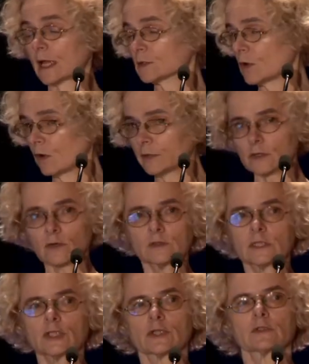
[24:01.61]
as other
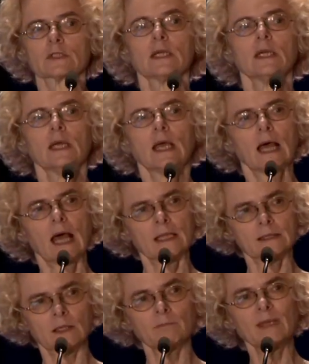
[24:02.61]
conditions
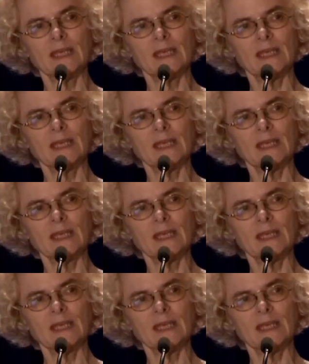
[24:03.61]
and